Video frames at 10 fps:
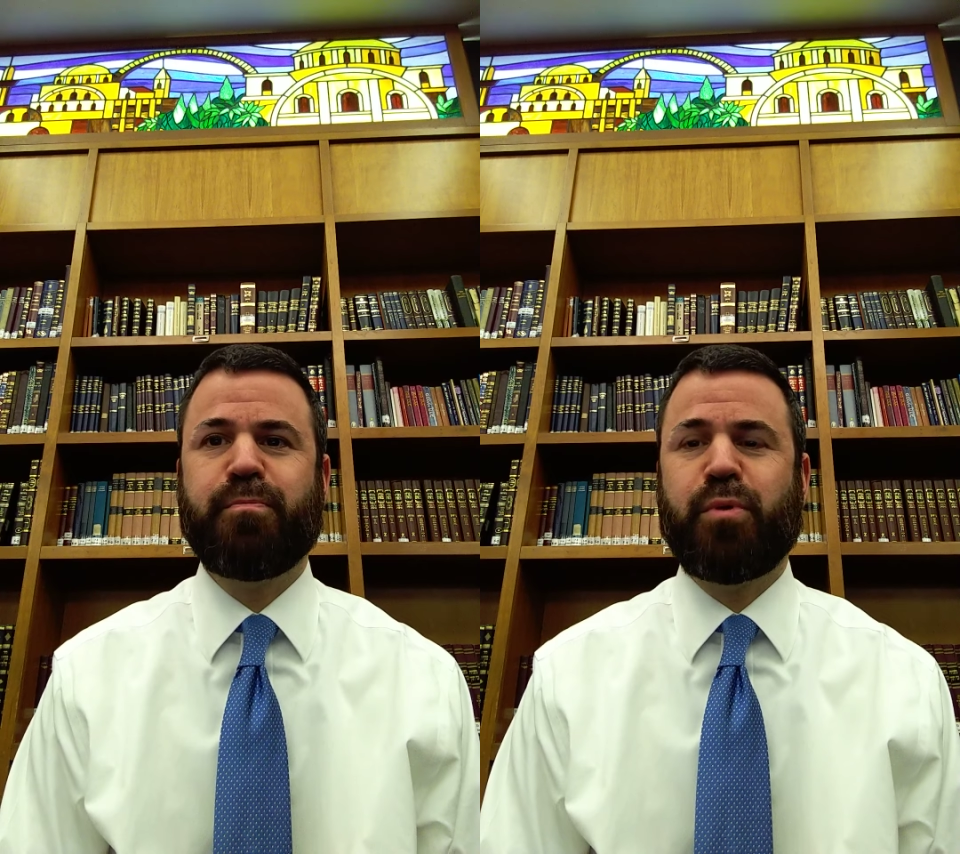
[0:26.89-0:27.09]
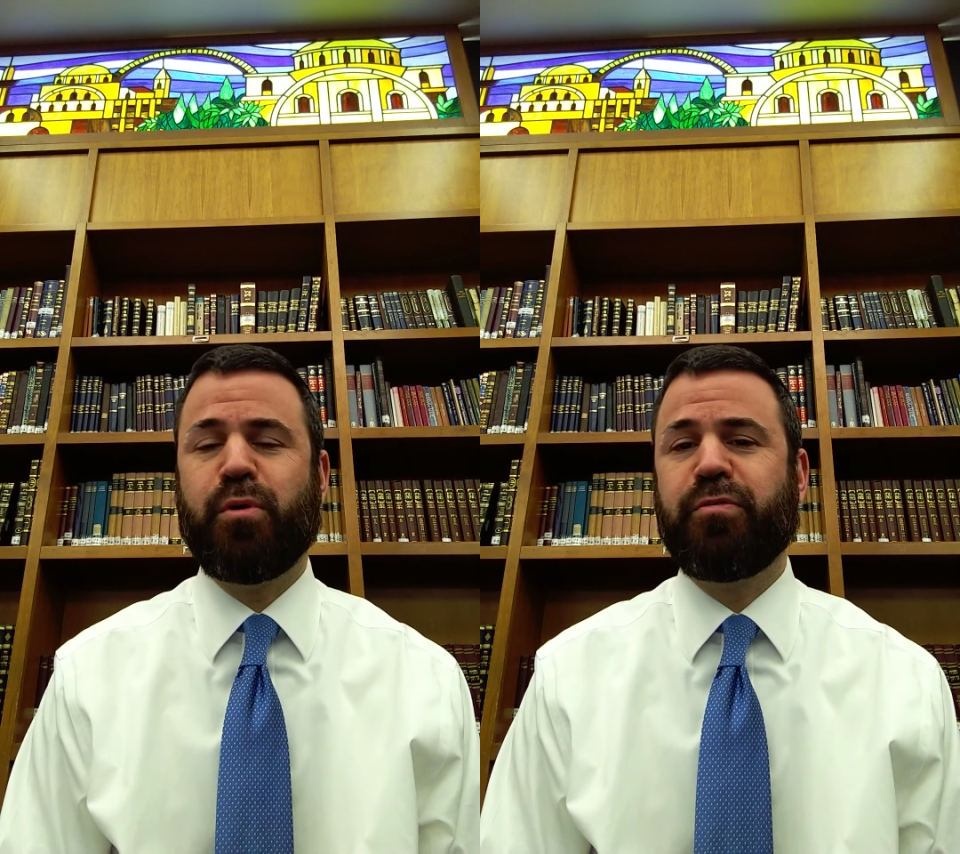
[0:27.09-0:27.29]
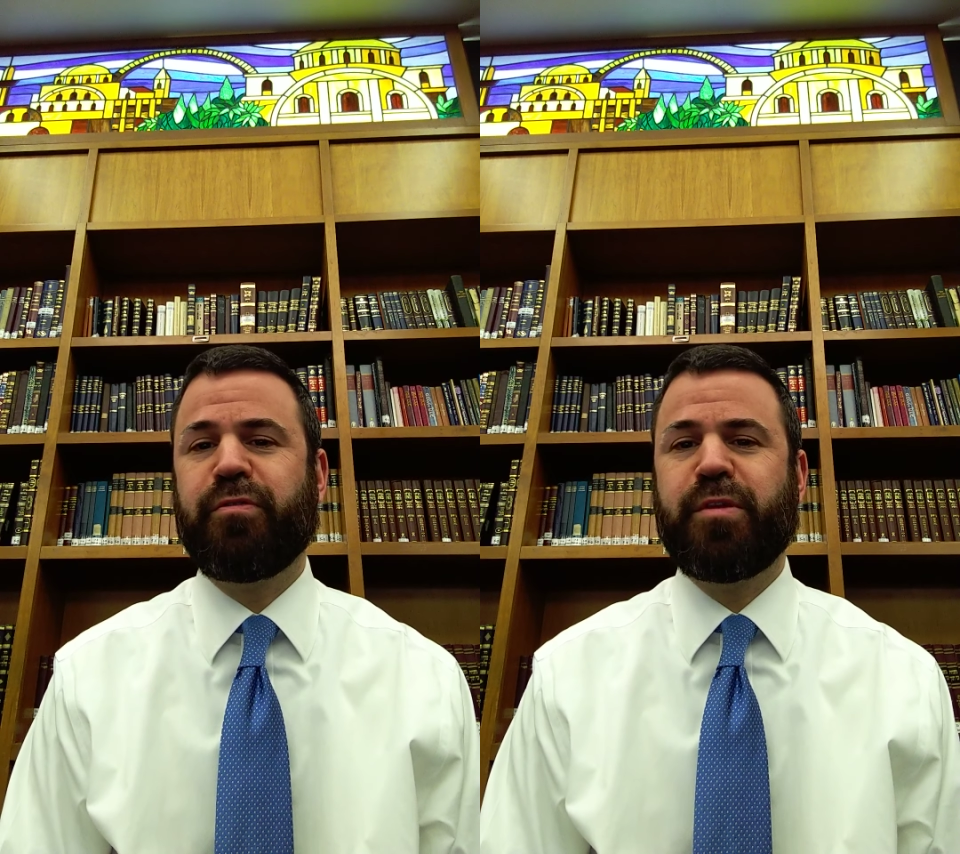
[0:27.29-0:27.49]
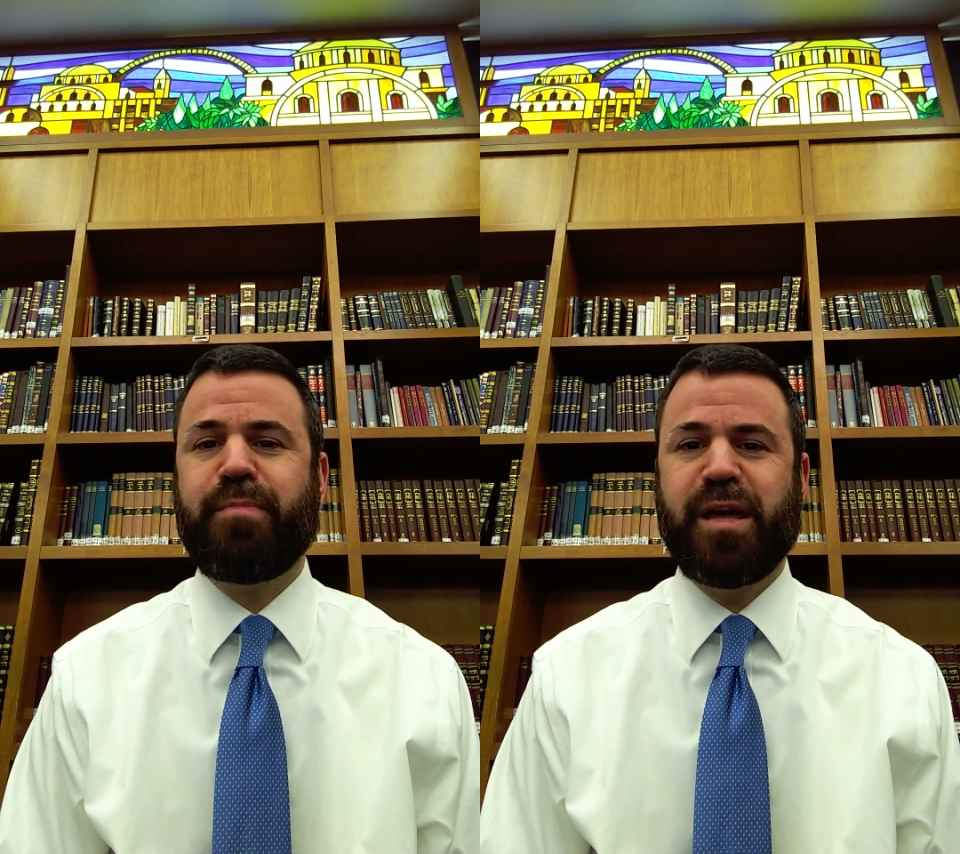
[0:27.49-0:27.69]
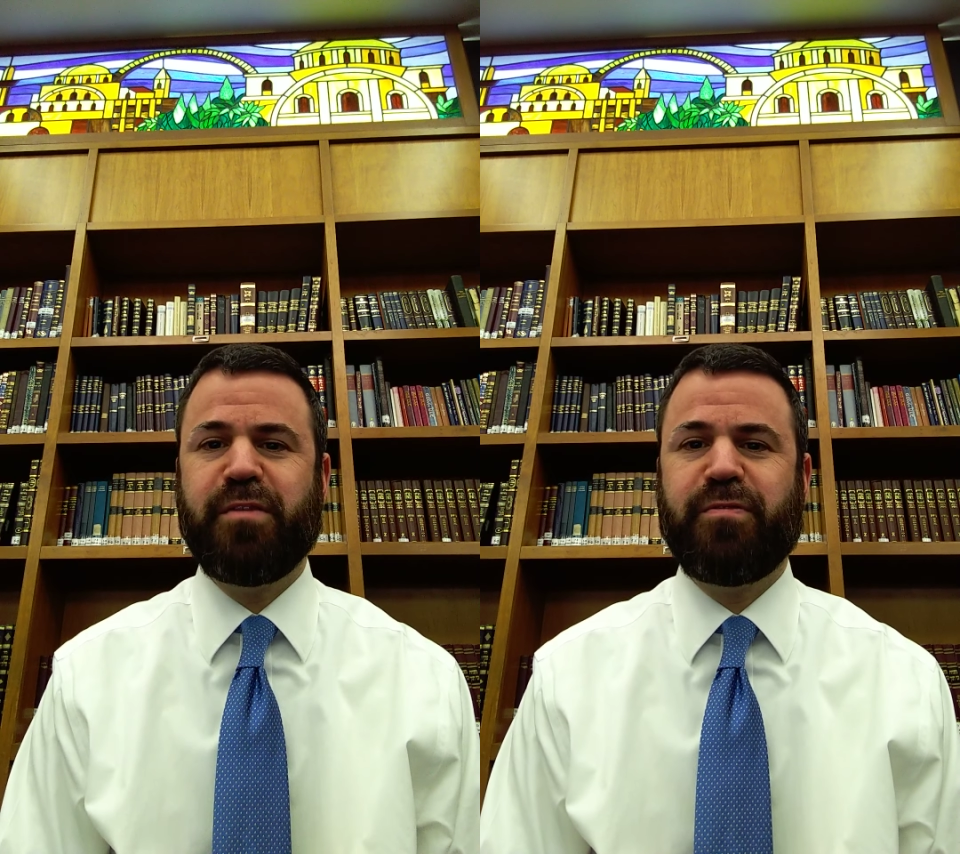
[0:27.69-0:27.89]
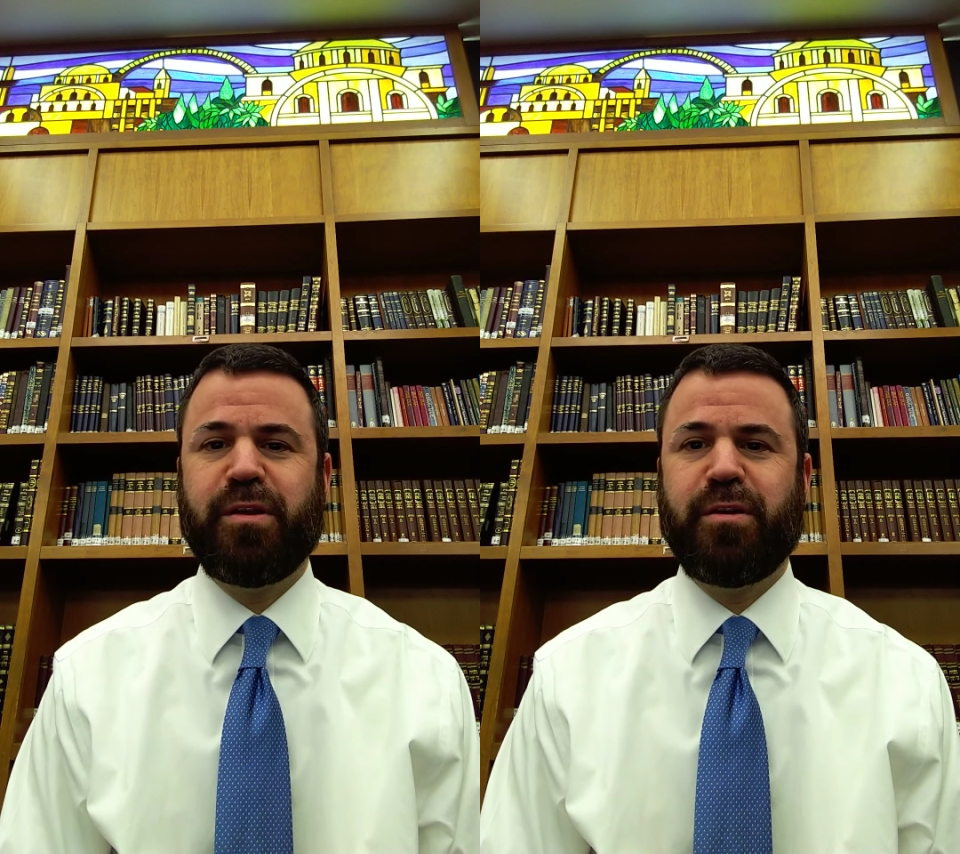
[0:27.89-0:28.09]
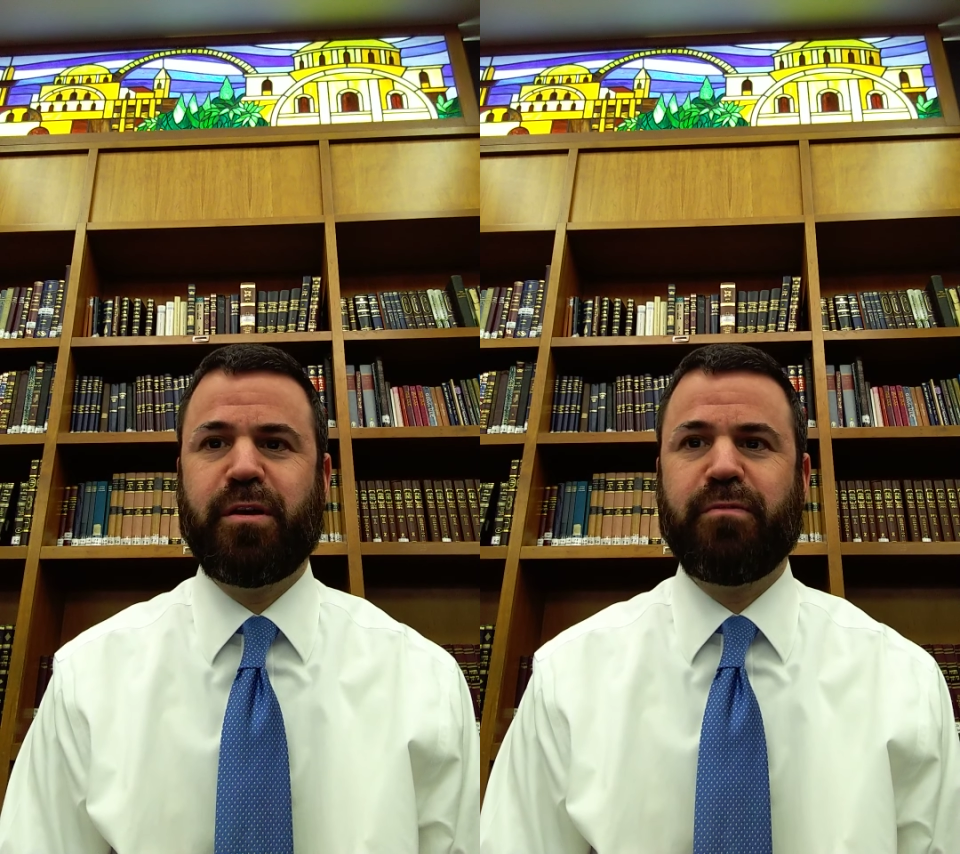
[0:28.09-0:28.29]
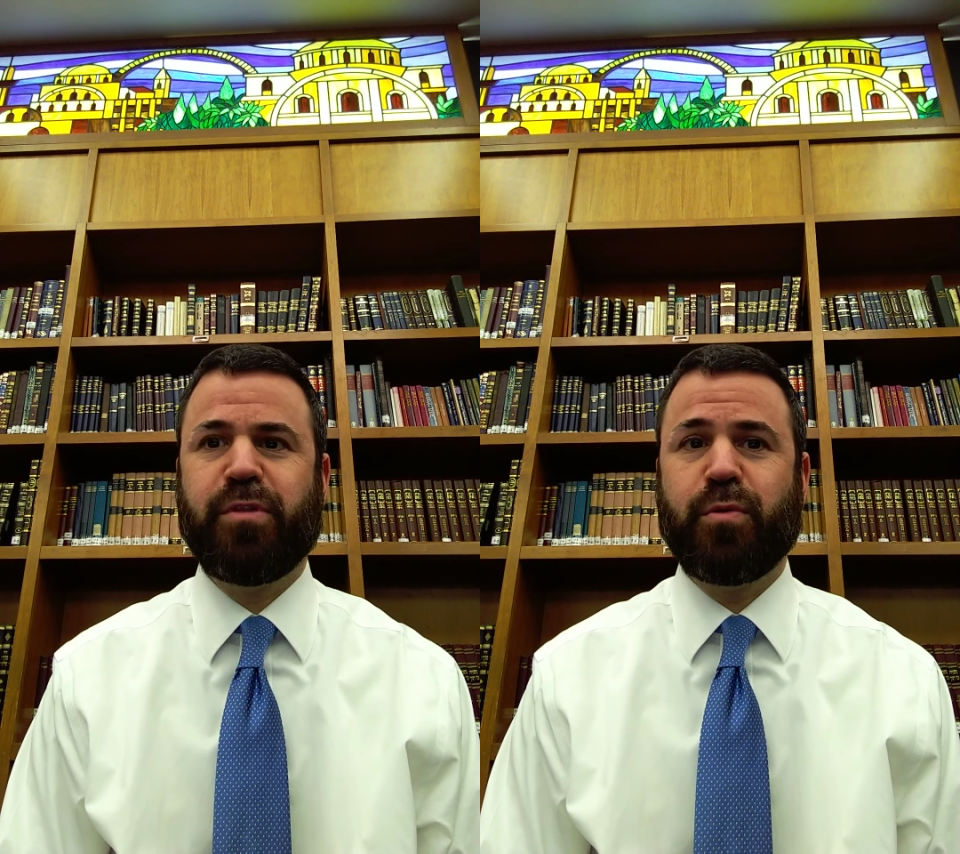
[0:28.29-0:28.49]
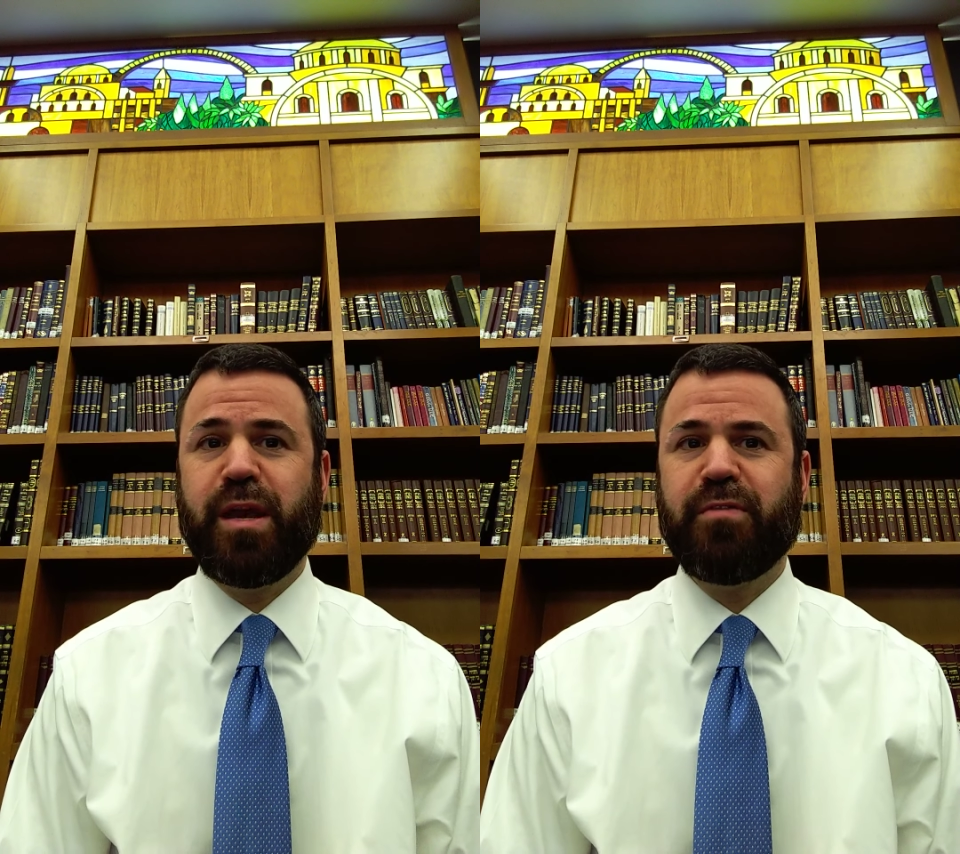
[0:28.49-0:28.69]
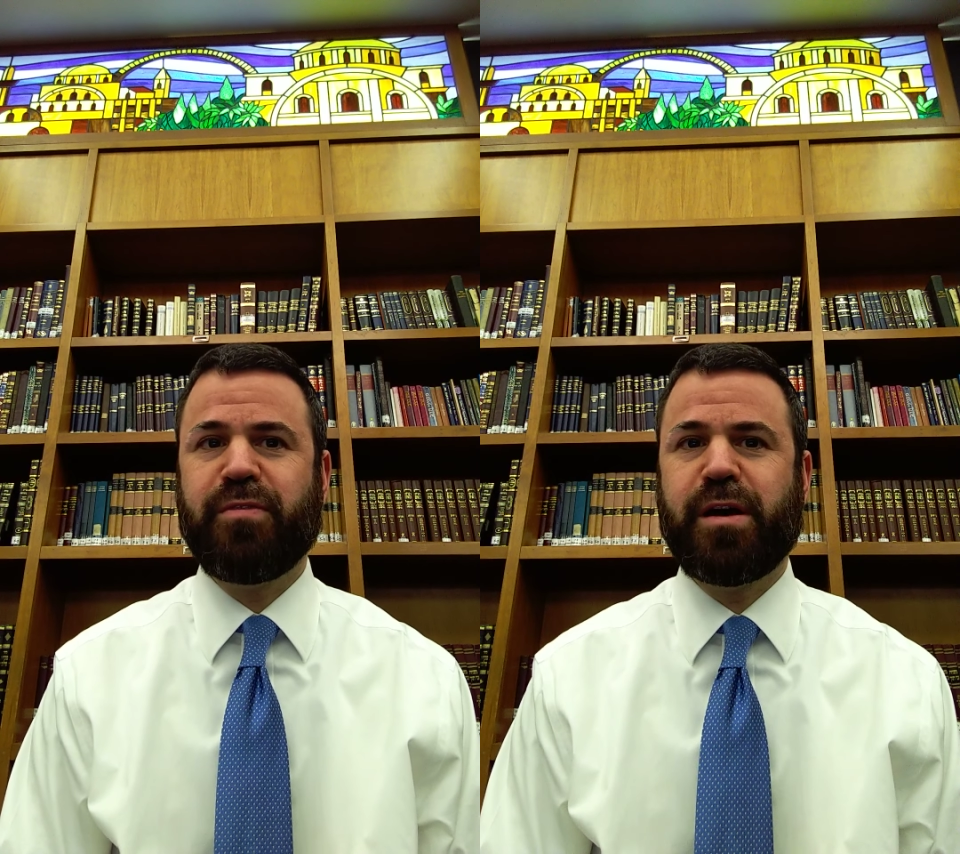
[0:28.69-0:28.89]
both for the benefit of the
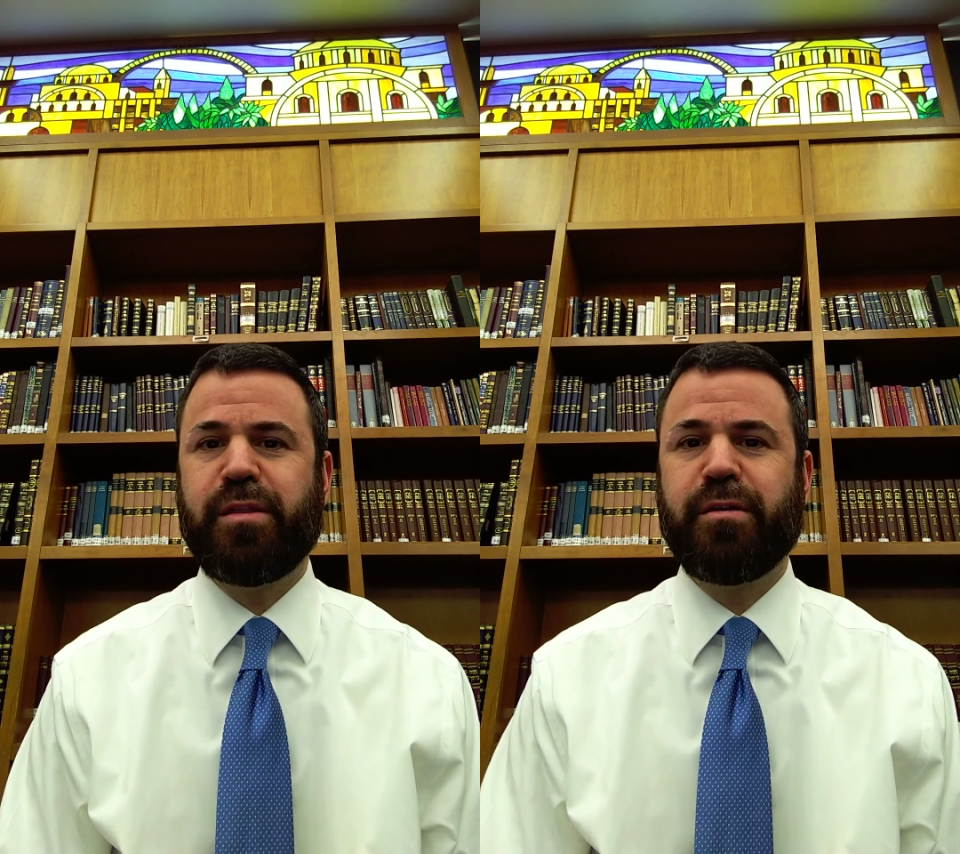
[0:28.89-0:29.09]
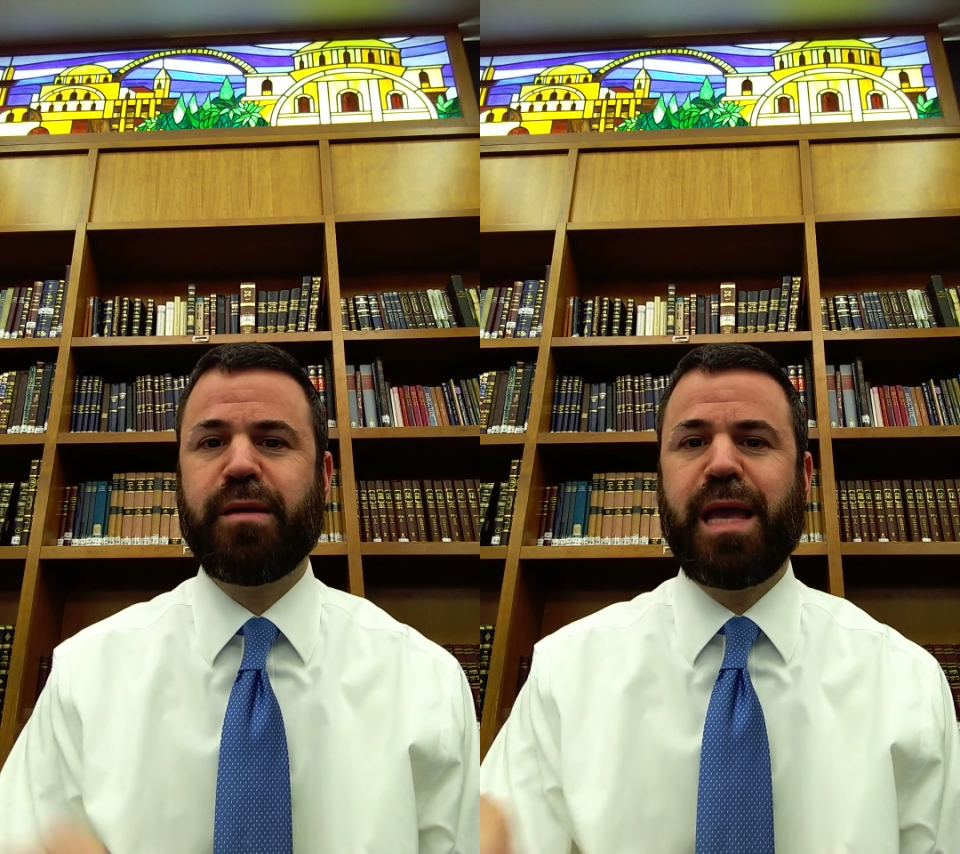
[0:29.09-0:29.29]
grandfather